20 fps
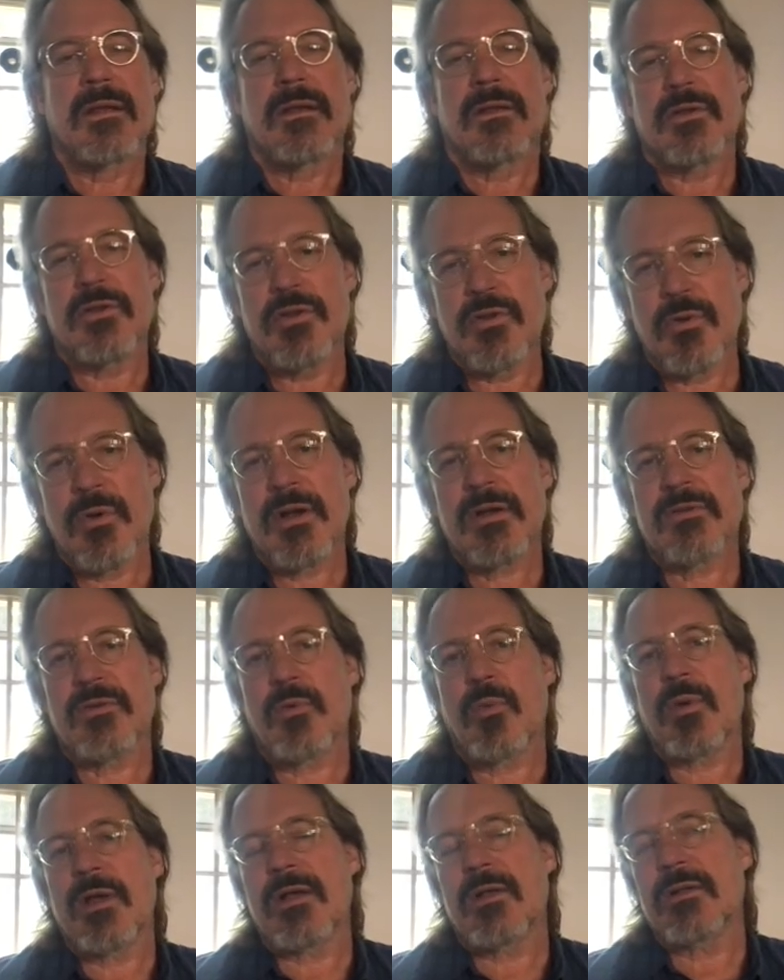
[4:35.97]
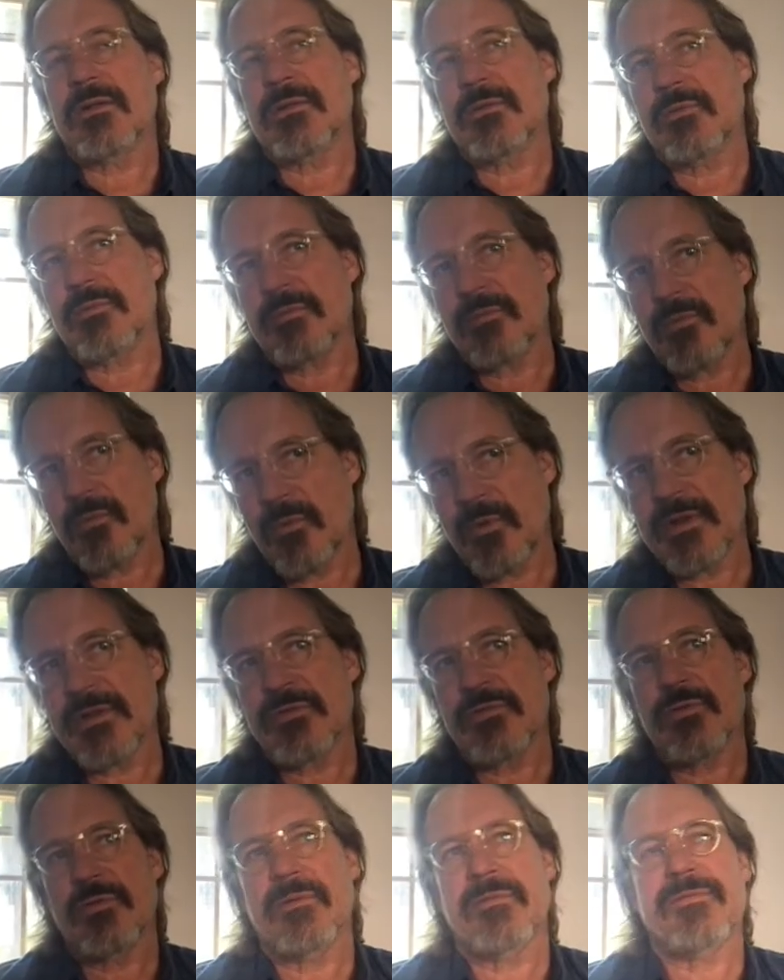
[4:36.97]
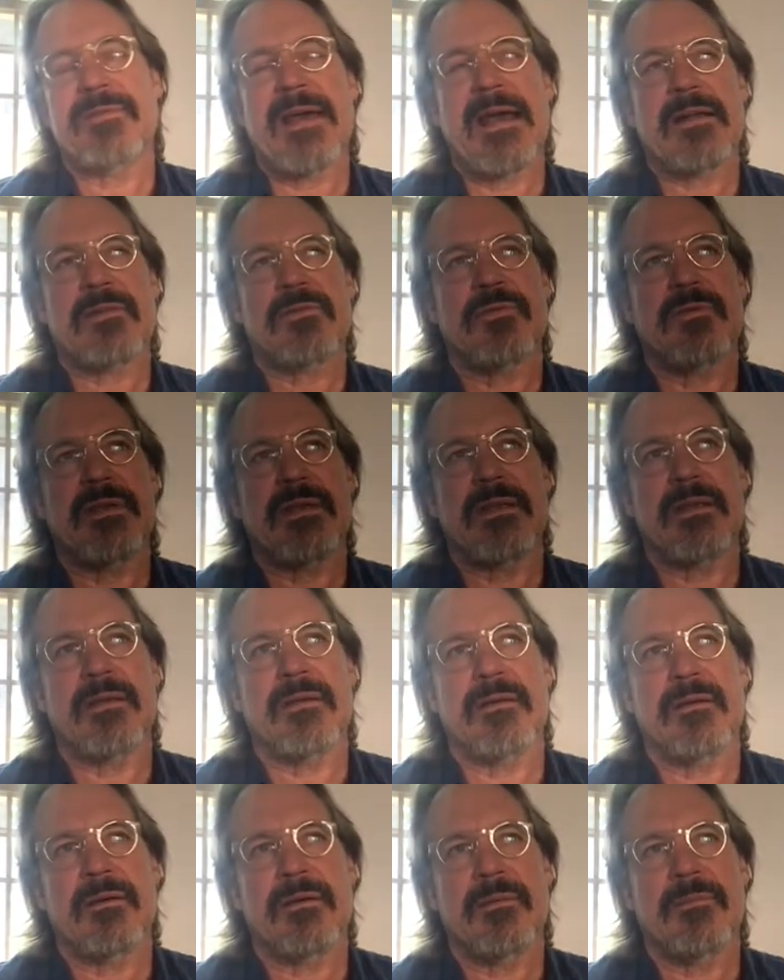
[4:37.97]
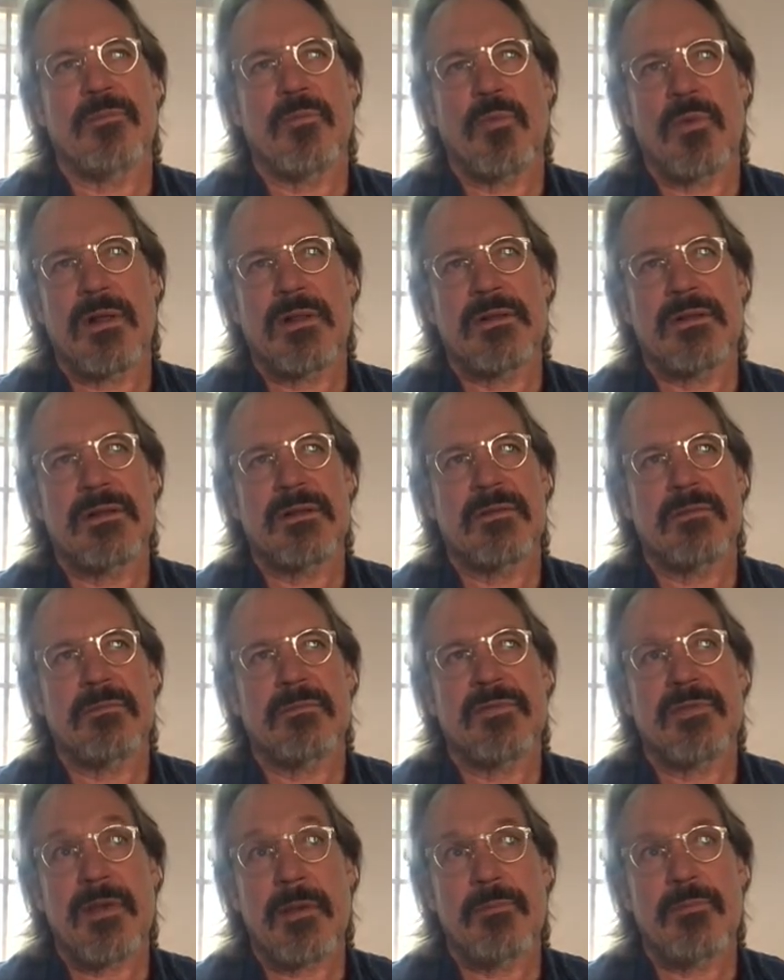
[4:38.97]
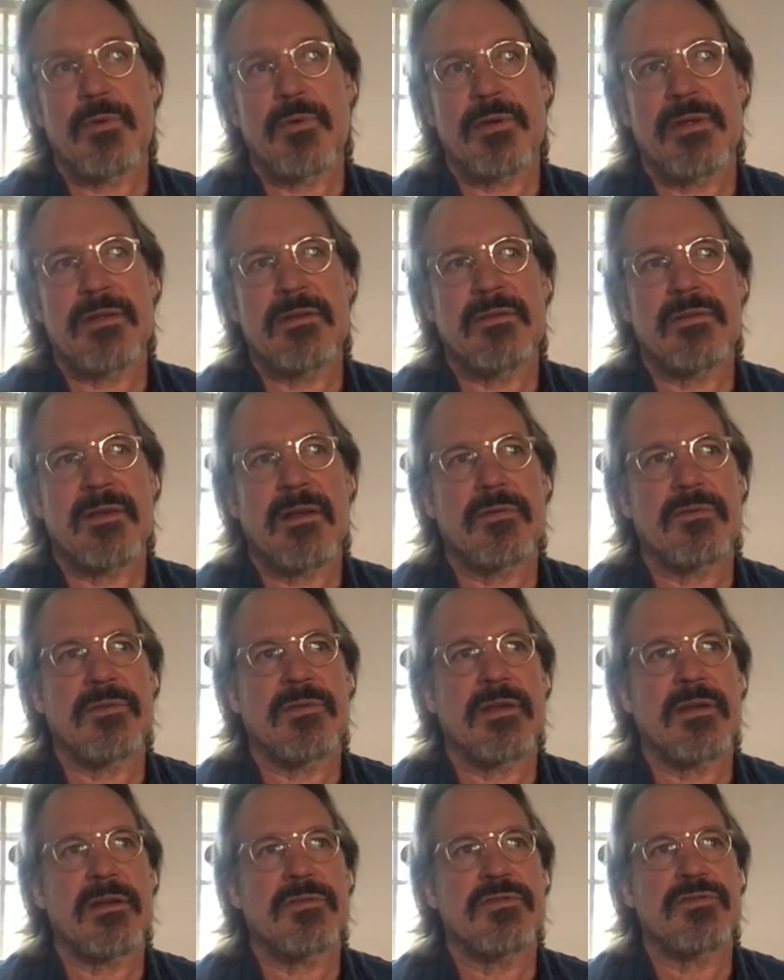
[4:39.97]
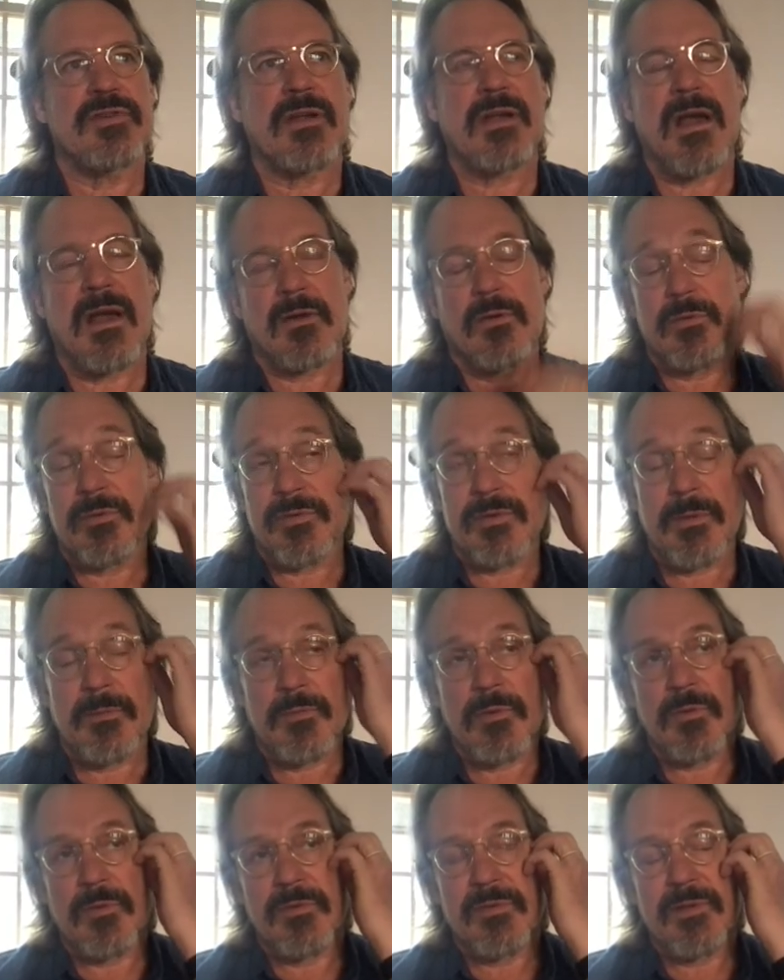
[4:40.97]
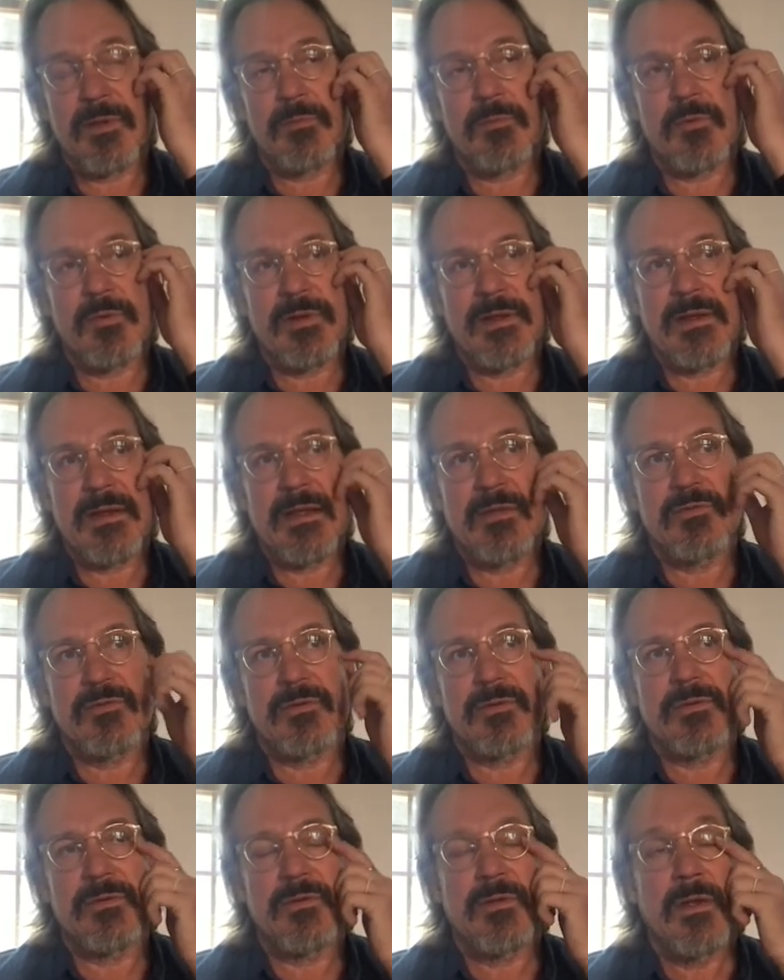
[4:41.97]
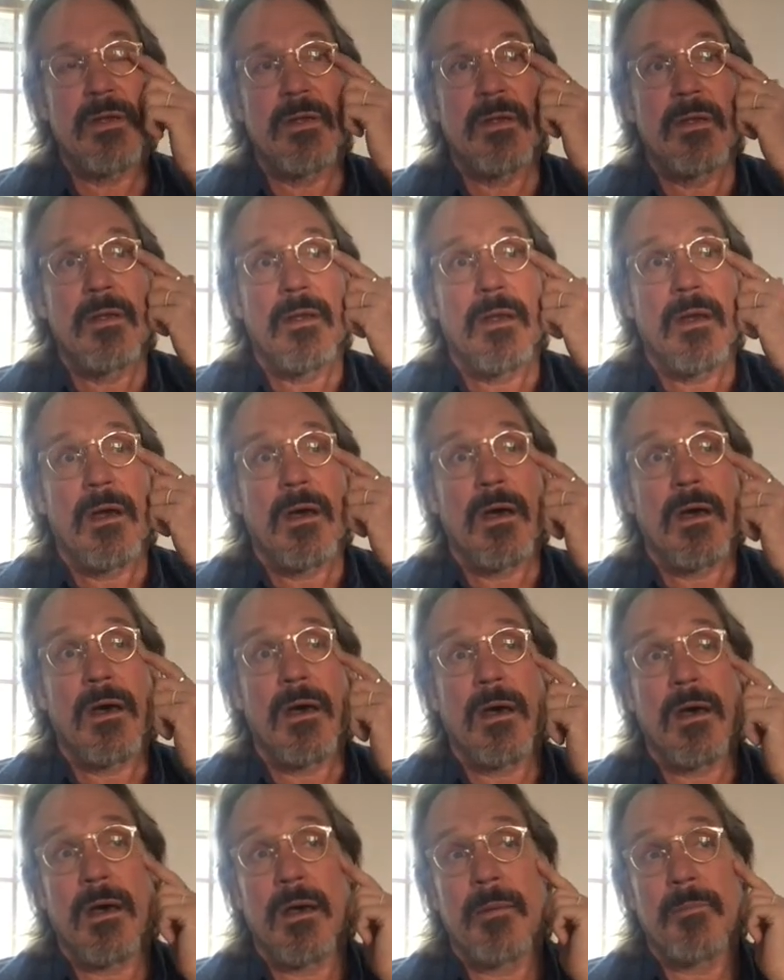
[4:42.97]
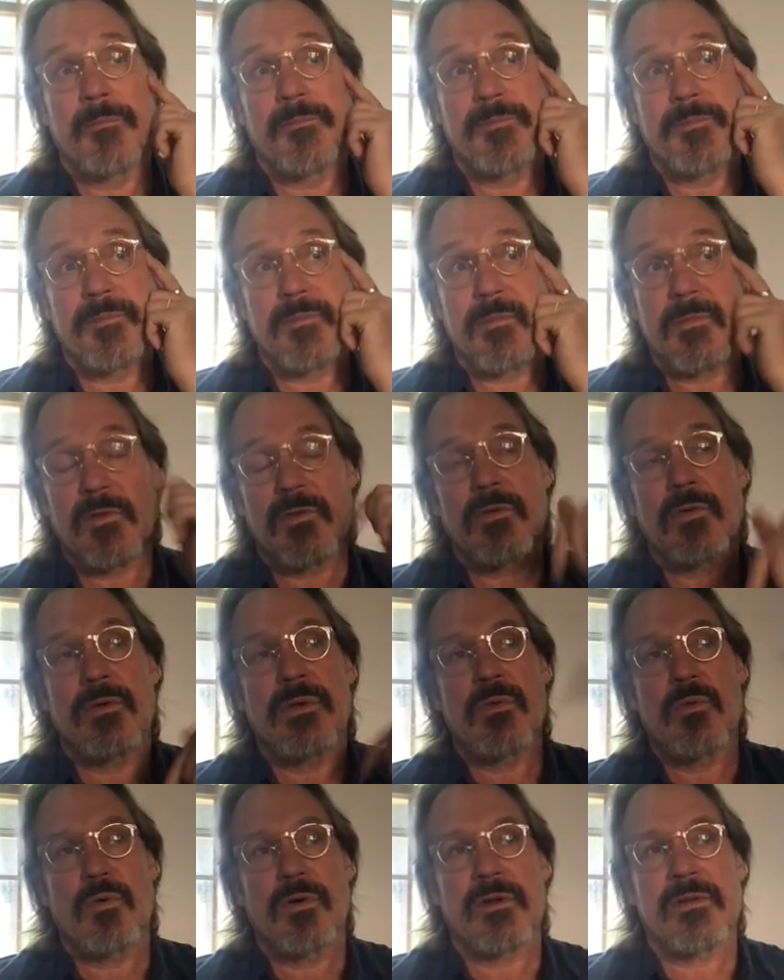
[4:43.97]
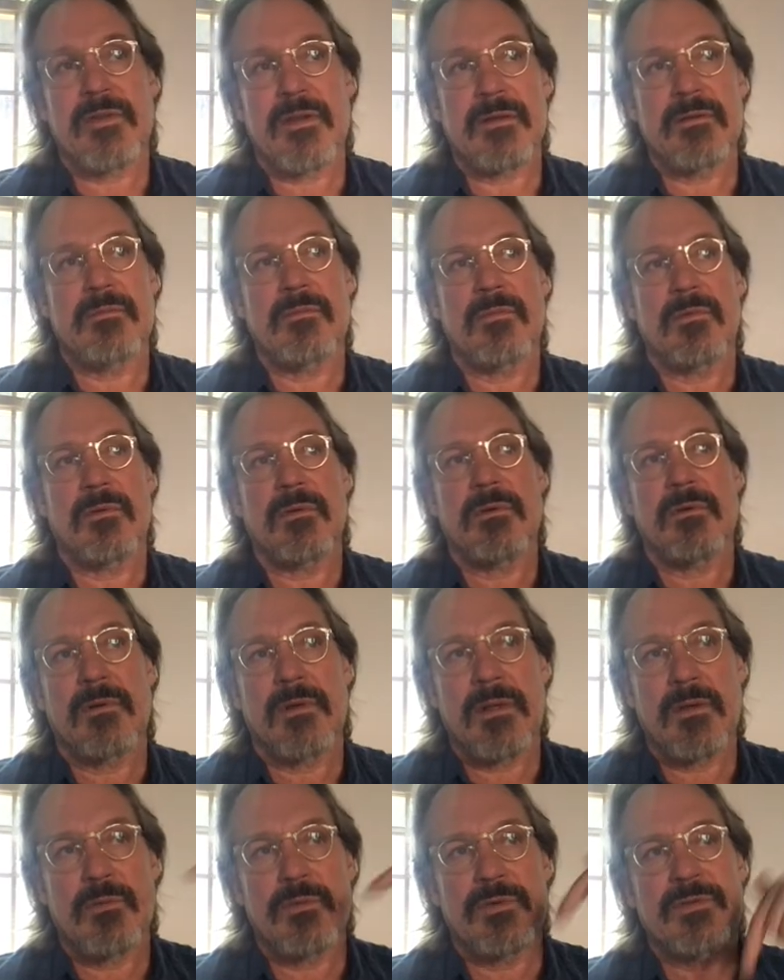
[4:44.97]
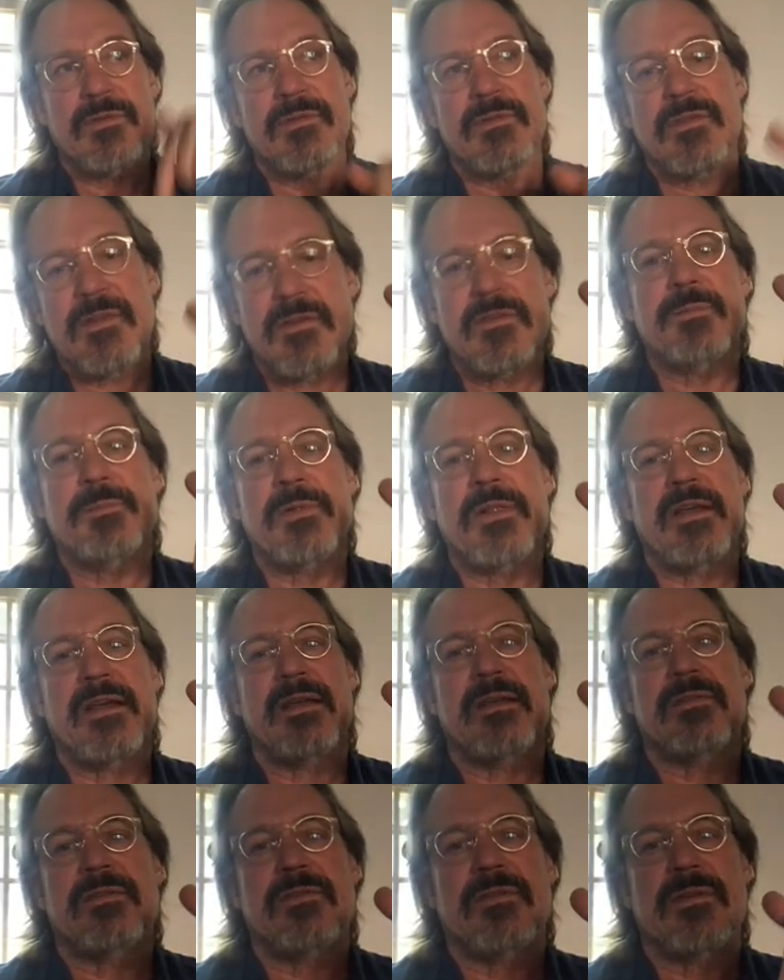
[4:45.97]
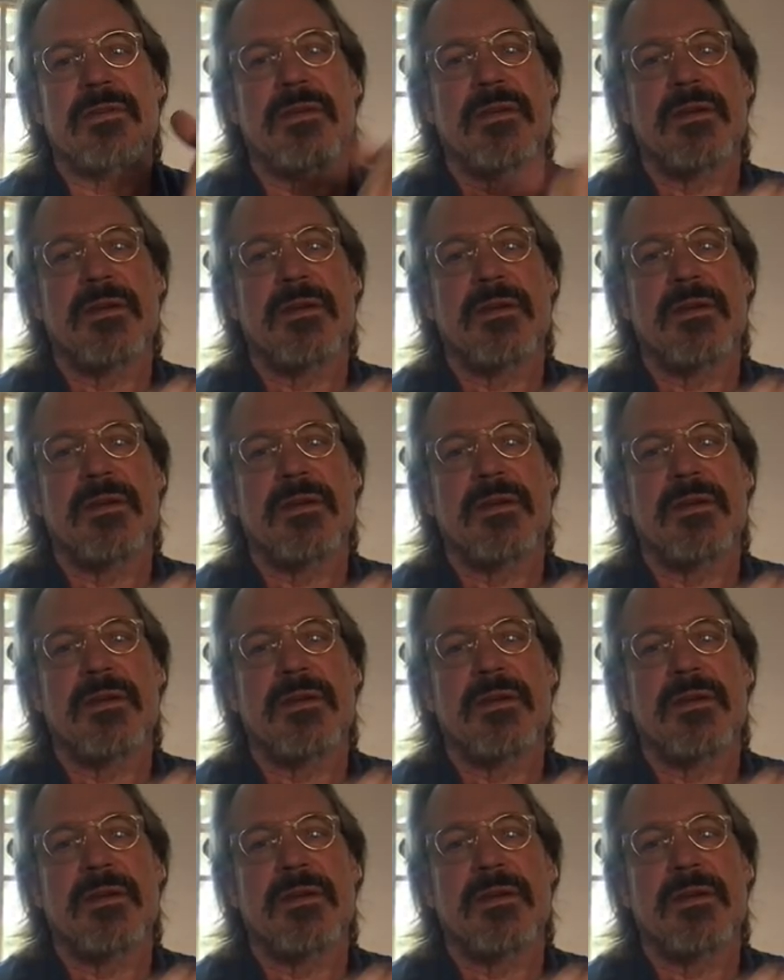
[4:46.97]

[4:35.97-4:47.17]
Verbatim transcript: knew how to weld went to a factory um, welding submarines outside of chicago sub- submarine engines um, so he worked on he was displaced